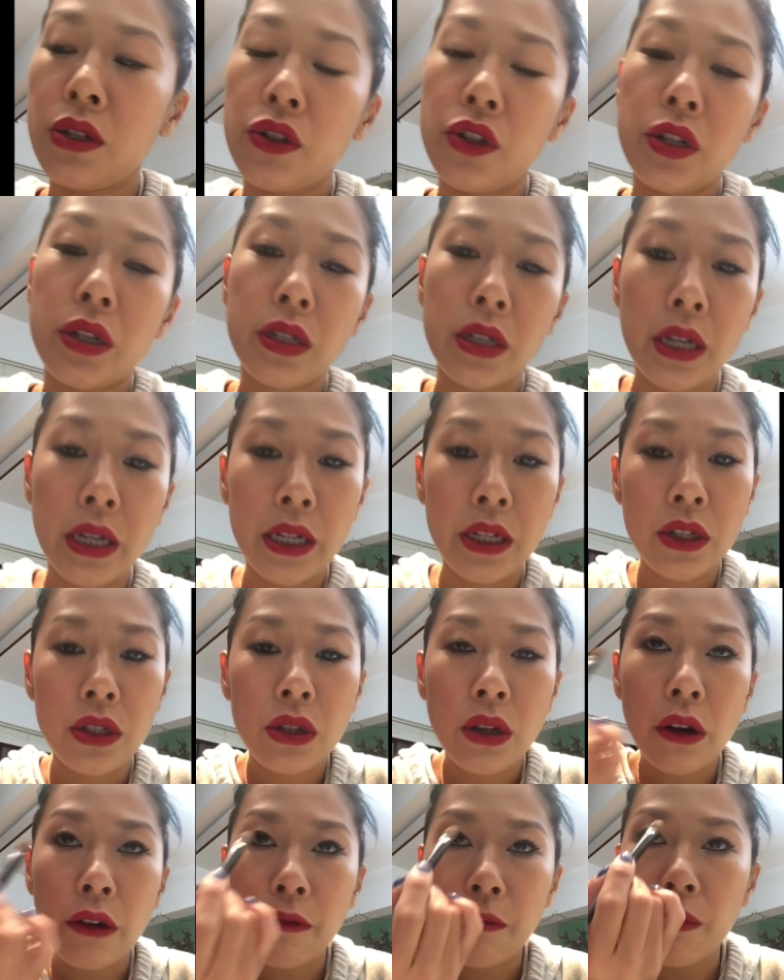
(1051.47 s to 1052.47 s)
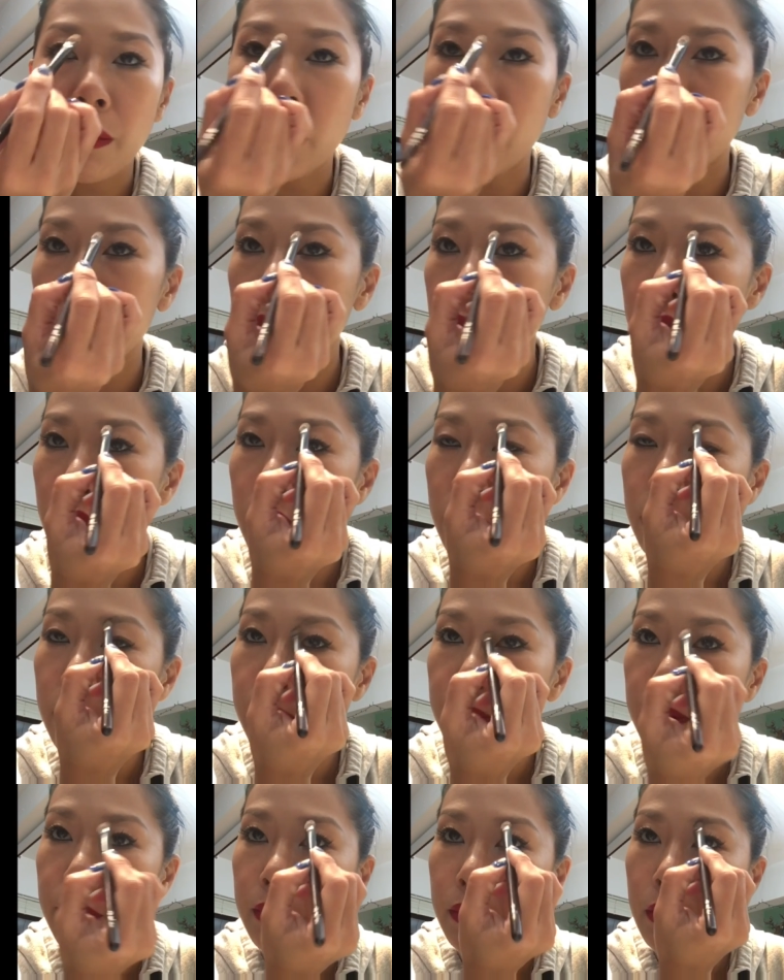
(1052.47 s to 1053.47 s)
just any soft brush.
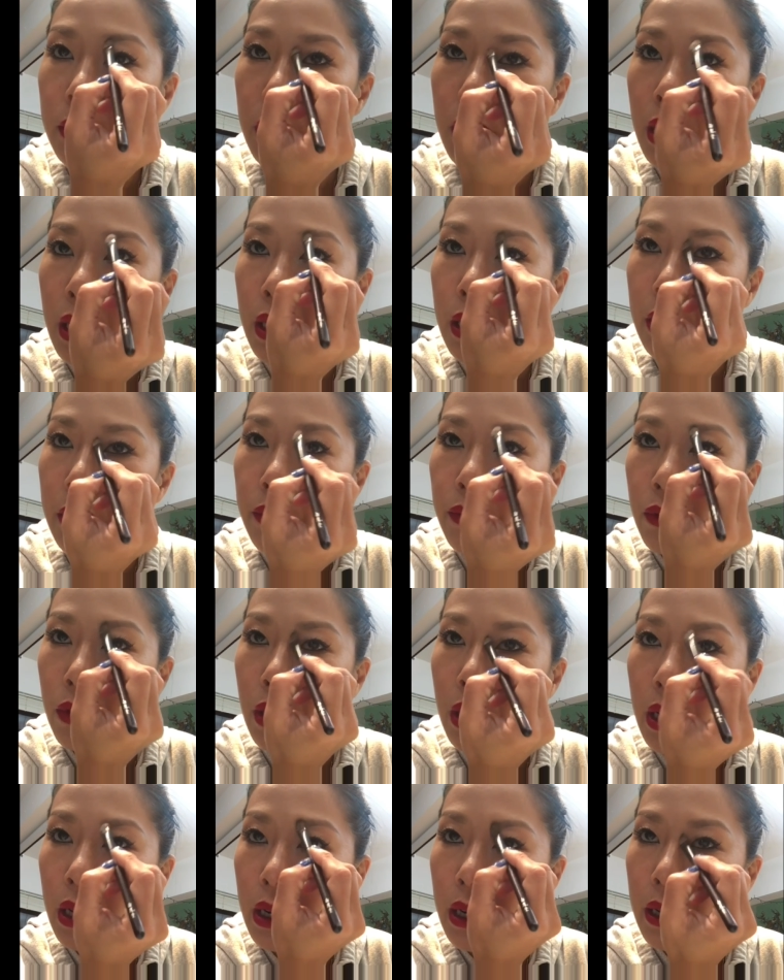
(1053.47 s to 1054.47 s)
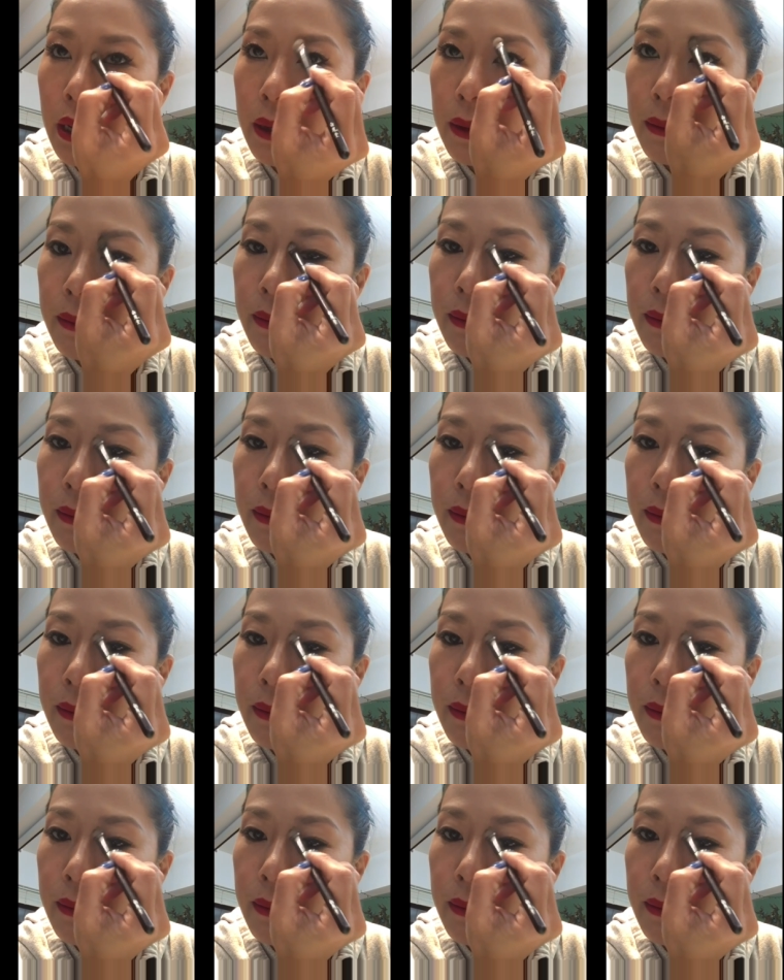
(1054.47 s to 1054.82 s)
Kind of, like,